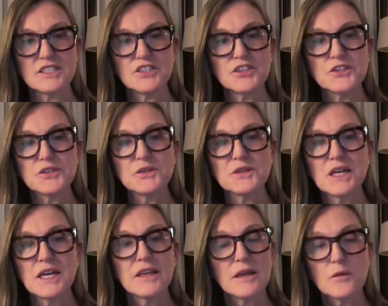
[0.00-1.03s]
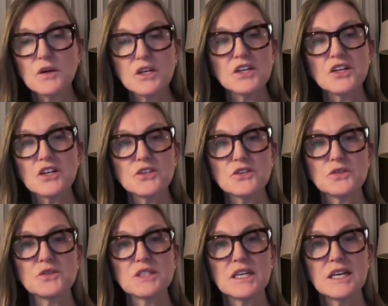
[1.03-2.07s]
they do, they will
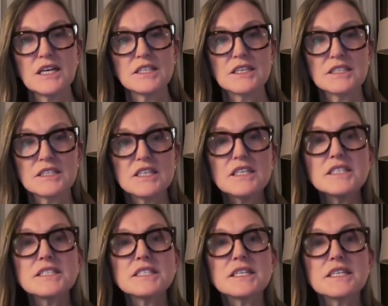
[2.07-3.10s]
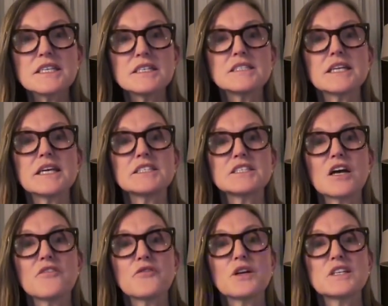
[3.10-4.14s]
conclude that this is a
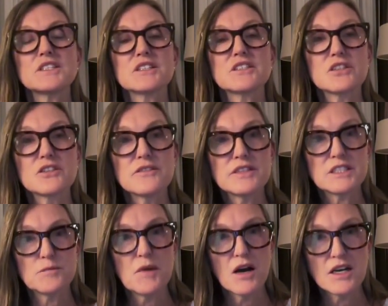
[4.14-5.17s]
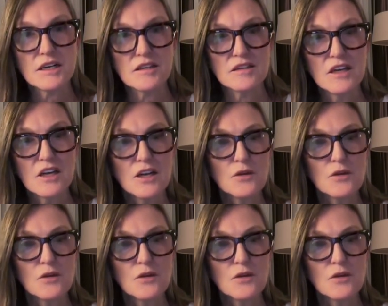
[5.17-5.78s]
software as a service model